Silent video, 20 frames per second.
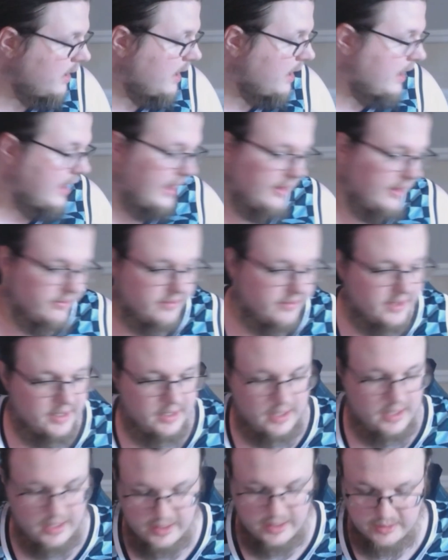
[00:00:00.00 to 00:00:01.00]
And then
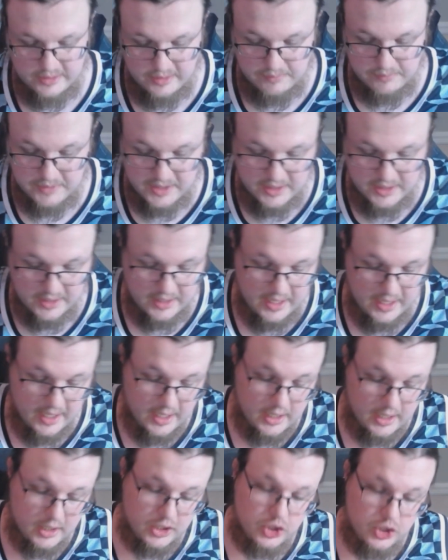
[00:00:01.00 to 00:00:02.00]
I ended up getting
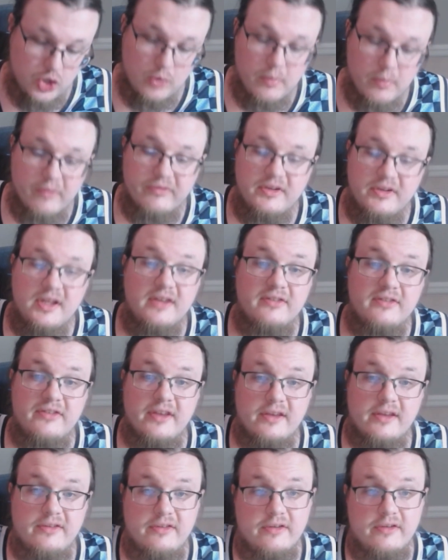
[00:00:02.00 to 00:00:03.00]
a cube of
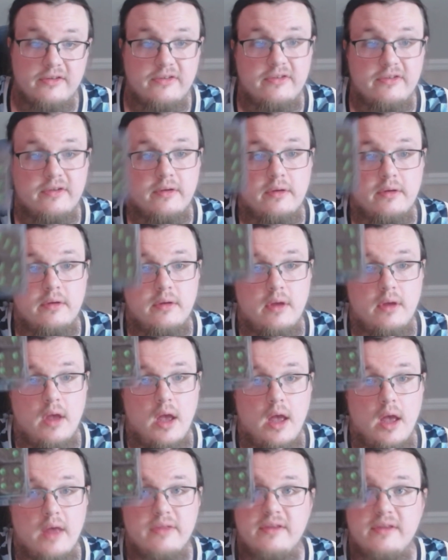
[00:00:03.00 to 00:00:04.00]
D6s.
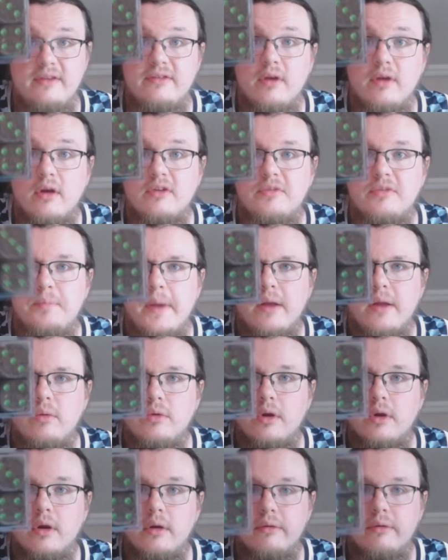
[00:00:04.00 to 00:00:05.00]
These are Speckled
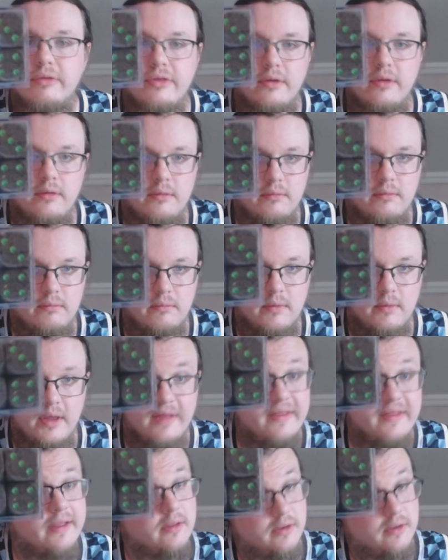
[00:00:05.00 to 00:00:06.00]
Earth,
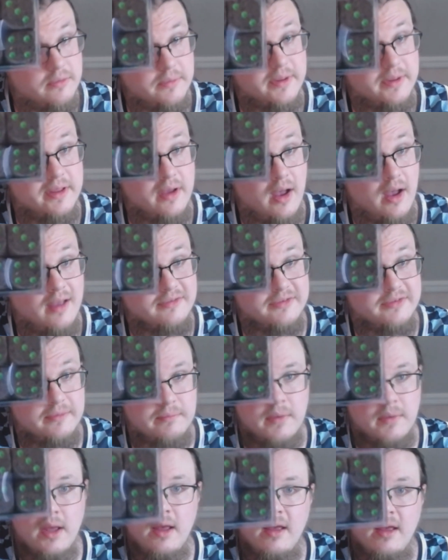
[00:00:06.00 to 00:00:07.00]
and they look really awesome.
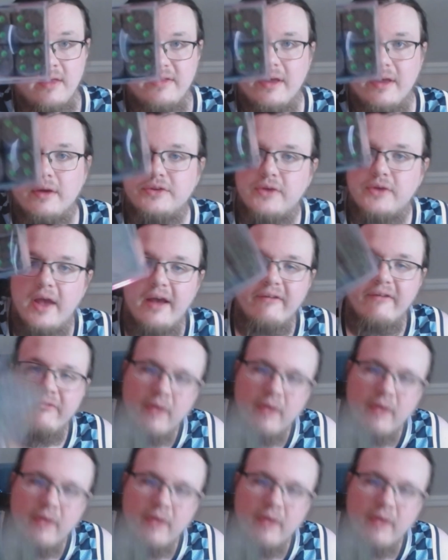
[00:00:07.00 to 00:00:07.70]
They also have,